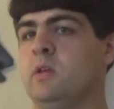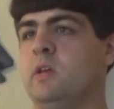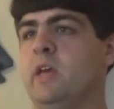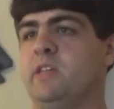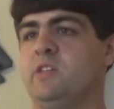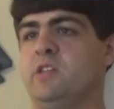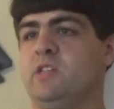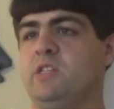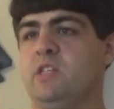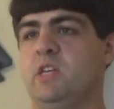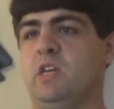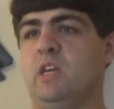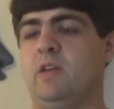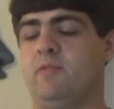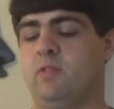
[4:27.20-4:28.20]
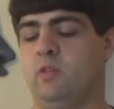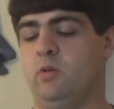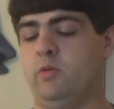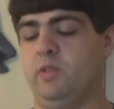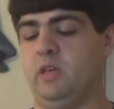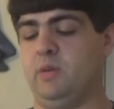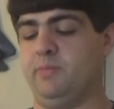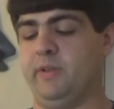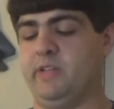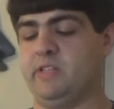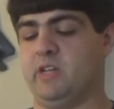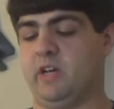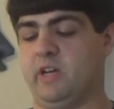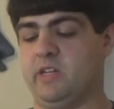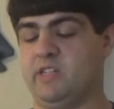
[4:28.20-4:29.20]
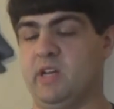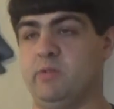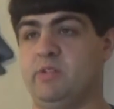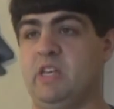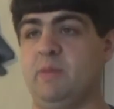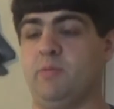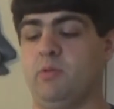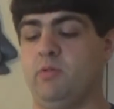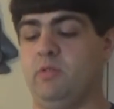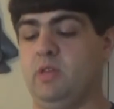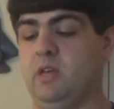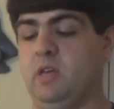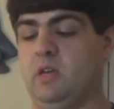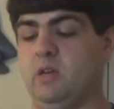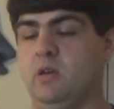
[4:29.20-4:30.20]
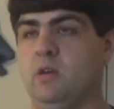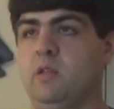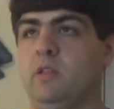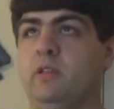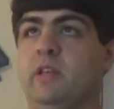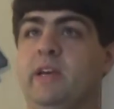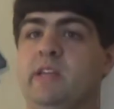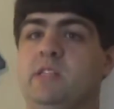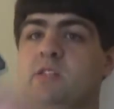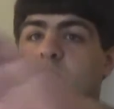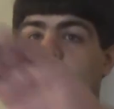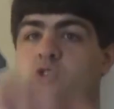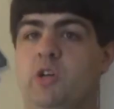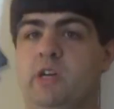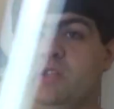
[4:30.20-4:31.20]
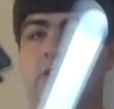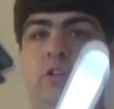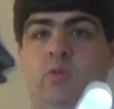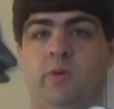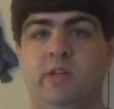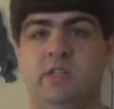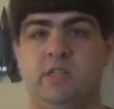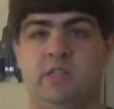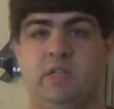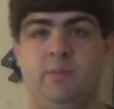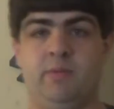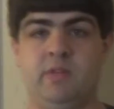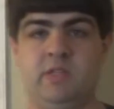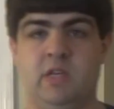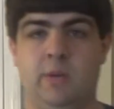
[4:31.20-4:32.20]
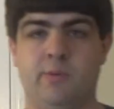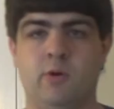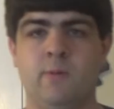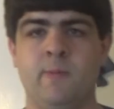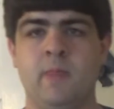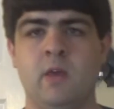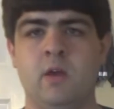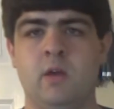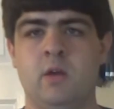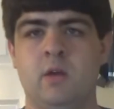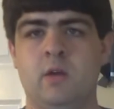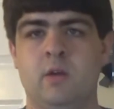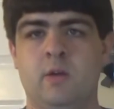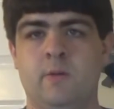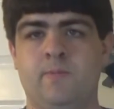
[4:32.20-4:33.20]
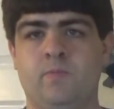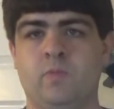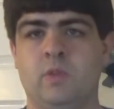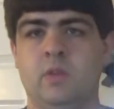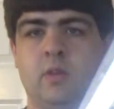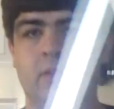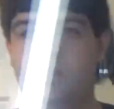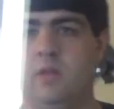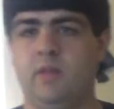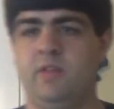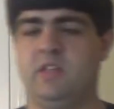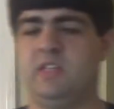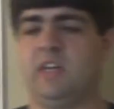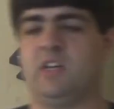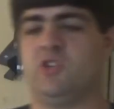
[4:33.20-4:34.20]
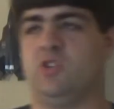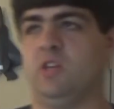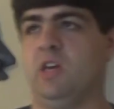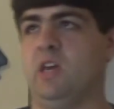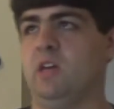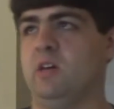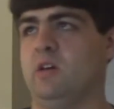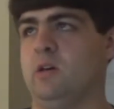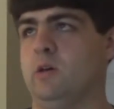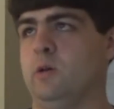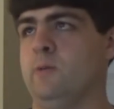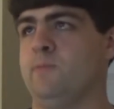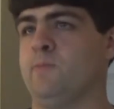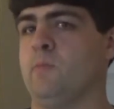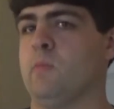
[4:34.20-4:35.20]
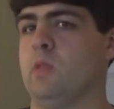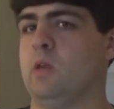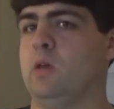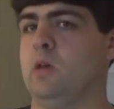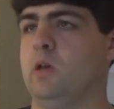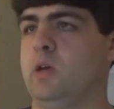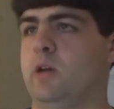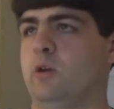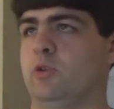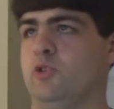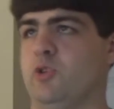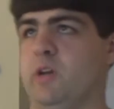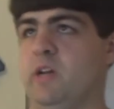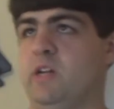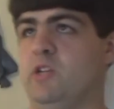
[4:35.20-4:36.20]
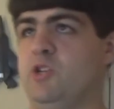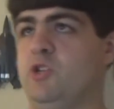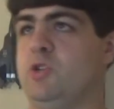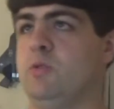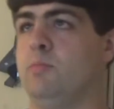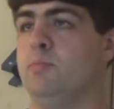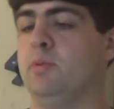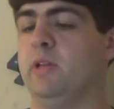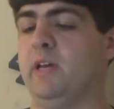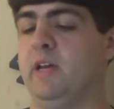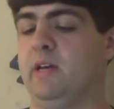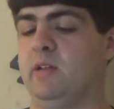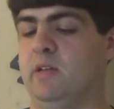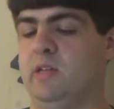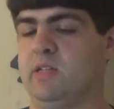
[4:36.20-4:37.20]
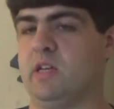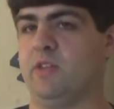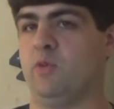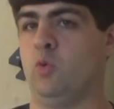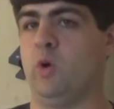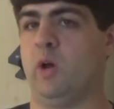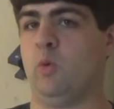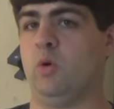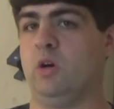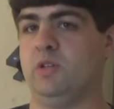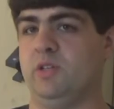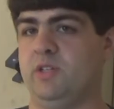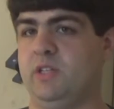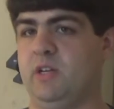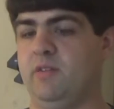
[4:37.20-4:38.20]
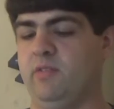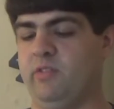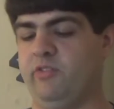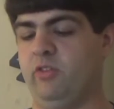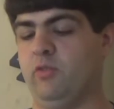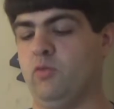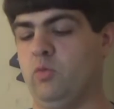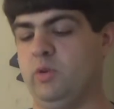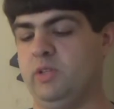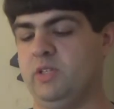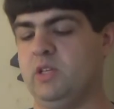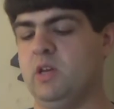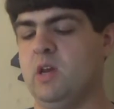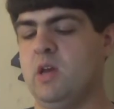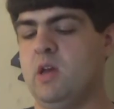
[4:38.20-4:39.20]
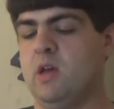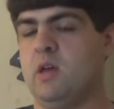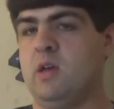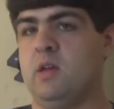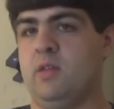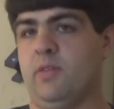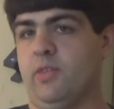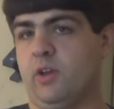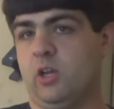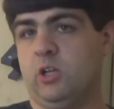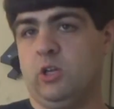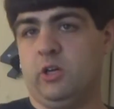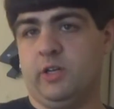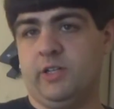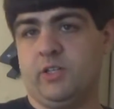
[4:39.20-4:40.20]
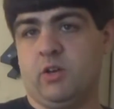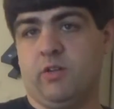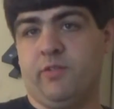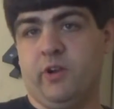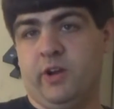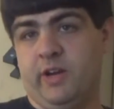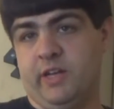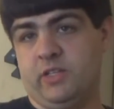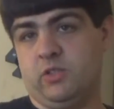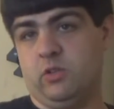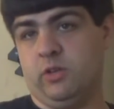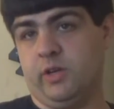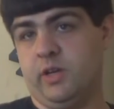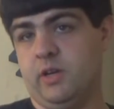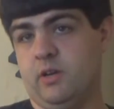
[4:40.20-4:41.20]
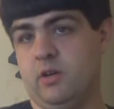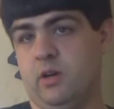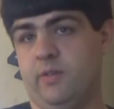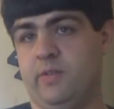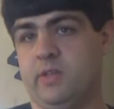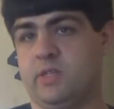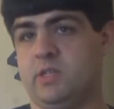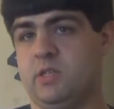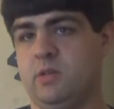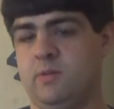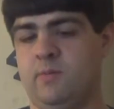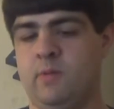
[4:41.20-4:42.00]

As you can see, even though the blade socket is now deeper, the light still shines all the way to the tip of the saber. This is actually an Ultra Edge blade. It's got the white walls instead of the silver ones. The claws are a very nice look on this.